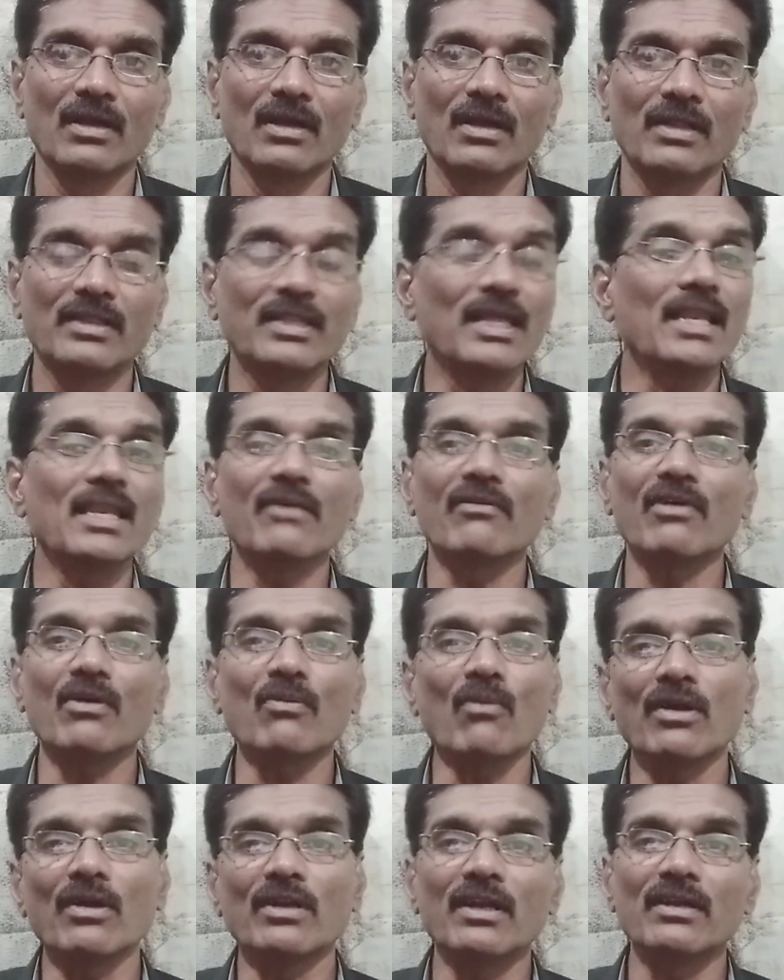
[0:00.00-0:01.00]
They never
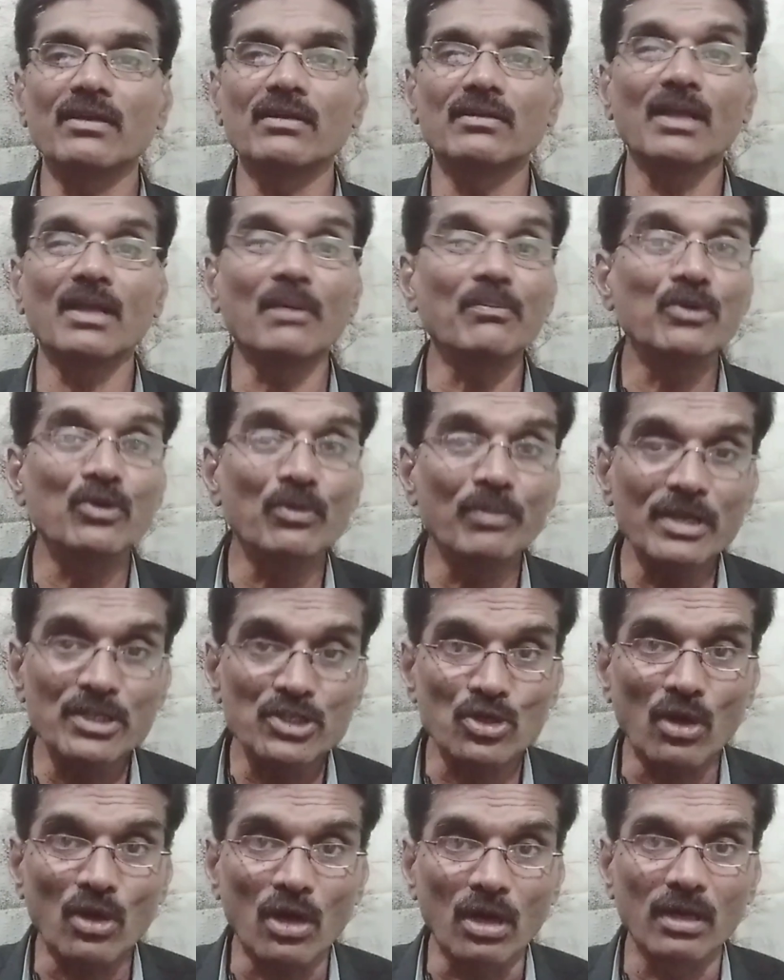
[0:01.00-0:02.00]
wanted them to be
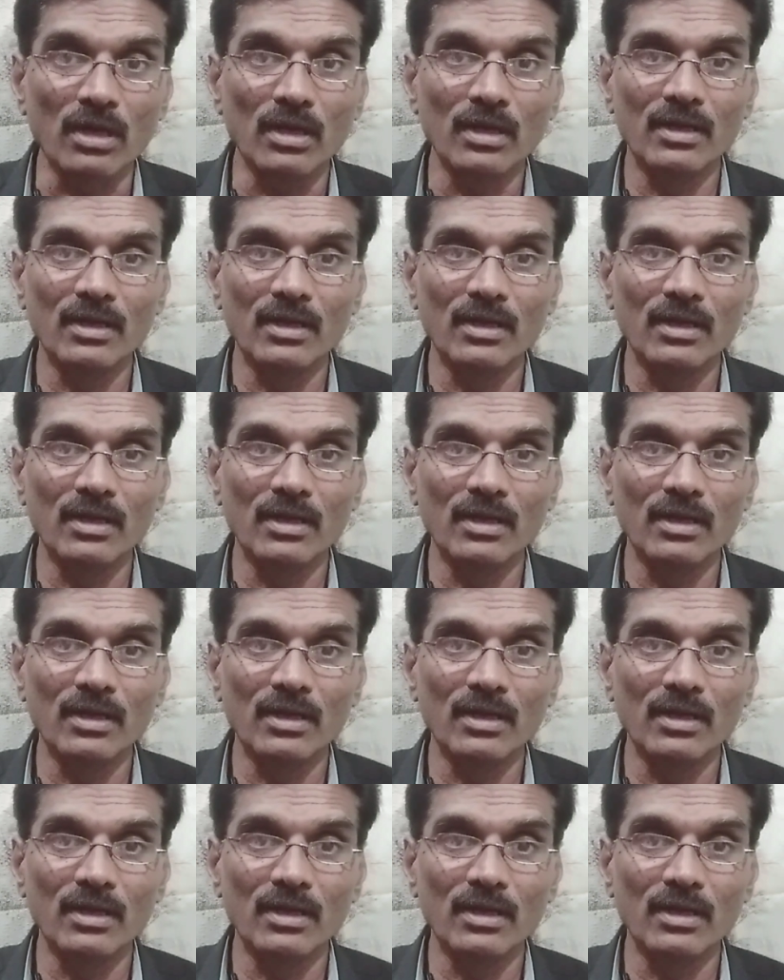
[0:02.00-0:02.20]
strong.